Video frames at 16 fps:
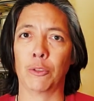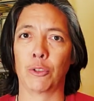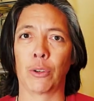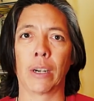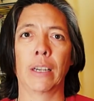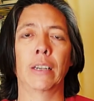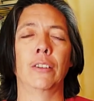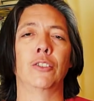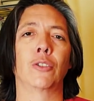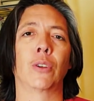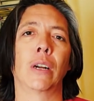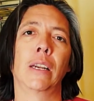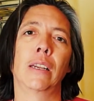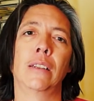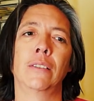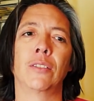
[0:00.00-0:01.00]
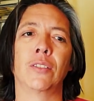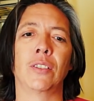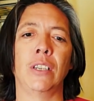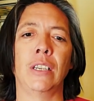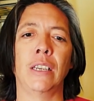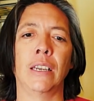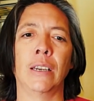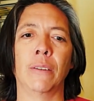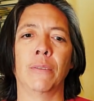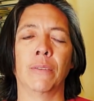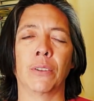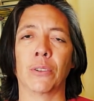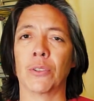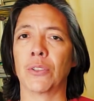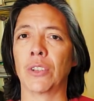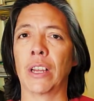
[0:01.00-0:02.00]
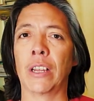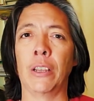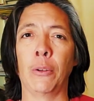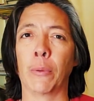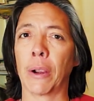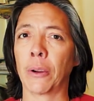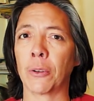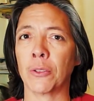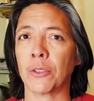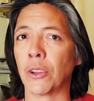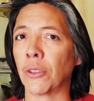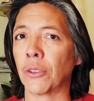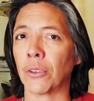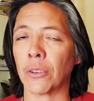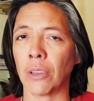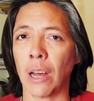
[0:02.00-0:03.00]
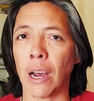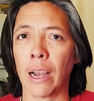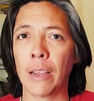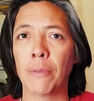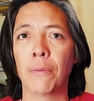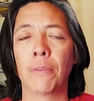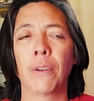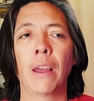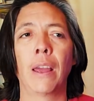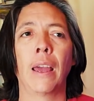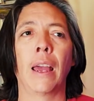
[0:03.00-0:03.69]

Try and see if there's any records on their life,